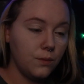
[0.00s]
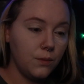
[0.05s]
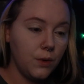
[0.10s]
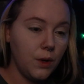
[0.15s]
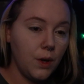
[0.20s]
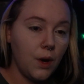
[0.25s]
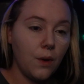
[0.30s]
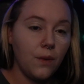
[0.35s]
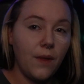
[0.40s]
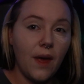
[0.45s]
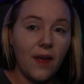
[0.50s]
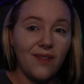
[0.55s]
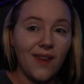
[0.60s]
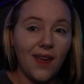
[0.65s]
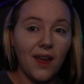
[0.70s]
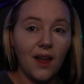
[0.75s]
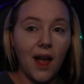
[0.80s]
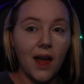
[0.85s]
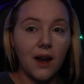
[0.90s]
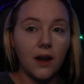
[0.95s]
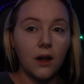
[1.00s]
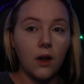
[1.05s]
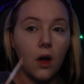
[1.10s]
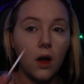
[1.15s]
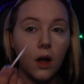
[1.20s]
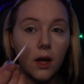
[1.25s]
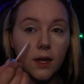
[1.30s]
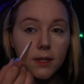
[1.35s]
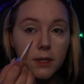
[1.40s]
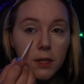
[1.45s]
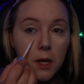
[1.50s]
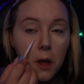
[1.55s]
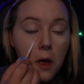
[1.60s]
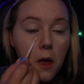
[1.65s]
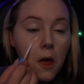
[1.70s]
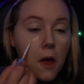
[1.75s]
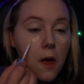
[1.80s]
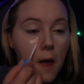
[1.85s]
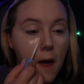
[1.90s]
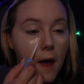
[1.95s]
you know, that they kind of caused.
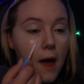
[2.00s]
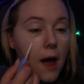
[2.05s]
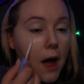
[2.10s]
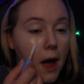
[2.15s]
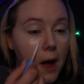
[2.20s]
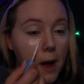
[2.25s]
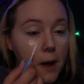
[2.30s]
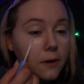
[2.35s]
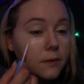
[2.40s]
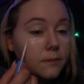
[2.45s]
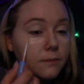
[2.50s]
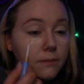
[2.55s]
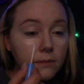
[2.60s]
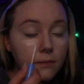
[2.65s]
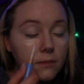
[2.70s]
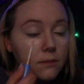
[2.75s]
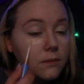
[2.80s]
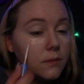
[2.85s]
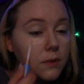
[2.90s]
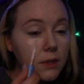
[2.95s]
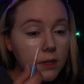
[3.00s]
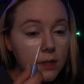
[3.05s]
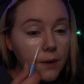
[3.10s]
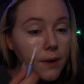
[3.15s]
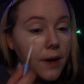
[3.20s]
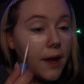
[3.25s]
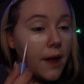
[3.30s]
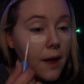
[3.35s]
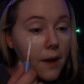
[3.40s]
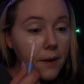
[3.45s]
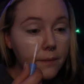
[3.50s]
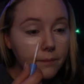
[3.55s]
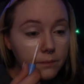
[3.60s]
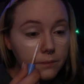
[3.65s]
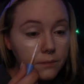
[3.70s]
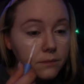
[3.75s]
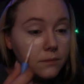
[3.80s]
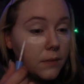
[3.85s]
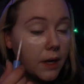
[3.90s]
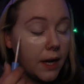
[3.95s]
So yeah,
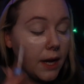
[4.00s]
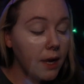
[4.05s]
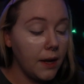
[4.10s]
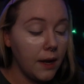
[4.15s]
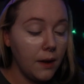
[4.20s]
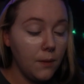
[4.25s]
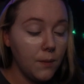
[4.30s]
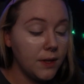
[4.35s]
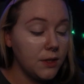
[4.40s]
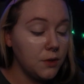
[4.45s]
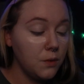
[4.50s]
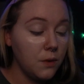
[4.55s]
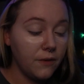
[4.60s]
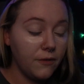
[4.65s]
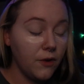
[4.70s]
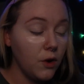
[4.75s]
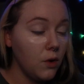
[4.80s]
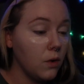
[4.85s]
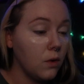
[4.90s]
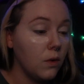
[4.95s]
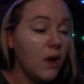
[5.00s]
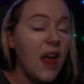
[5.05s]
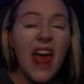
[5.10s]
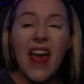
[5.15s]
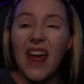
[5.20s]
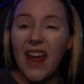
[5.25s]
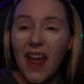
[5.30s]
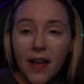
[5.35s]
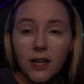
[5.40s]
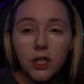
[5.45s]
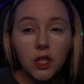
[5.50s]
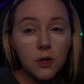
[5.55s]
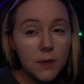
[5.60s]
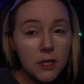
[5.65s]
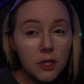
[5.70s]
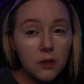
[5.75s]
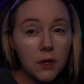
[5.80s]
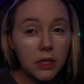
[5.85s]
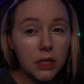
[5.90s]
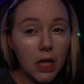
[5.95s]
he went to her funeral. He actually
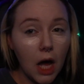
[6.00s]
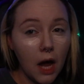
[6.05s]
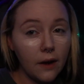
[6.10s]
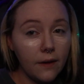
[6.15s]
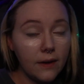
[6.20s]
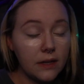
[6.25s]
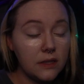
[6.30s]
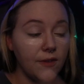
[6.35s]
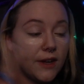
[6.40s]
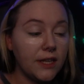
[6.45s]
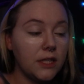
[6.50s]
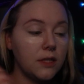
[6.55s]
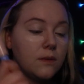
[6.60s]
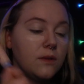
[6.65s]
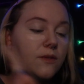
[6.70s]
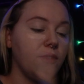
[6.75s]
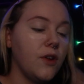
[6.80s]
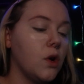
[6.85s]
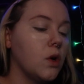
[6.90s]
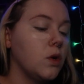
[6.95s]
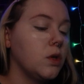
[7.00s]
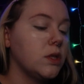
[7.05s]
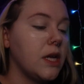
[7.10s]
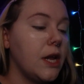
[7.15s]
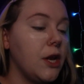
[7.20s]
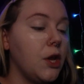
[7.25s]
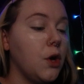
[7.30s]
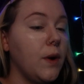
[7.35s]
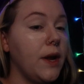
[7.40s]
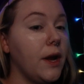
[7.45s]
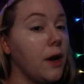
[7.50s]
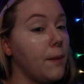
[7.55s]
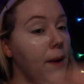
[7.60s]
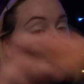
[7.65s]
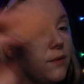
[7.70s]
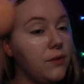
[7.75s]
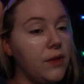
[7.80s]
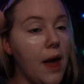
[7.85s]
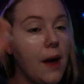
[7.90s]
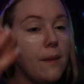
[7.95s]
went to a lot of his victims' funerals, and you'll hear
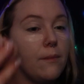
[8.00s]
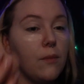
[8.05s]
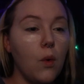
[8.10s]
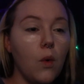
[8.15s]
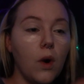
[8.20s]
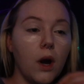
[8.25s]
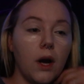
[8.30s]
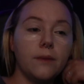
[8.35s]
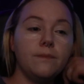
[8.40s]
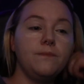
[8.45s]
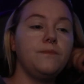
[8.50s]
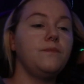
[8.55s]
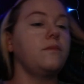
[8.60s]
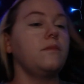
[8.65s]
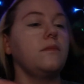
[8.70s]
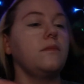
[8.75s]
about that more.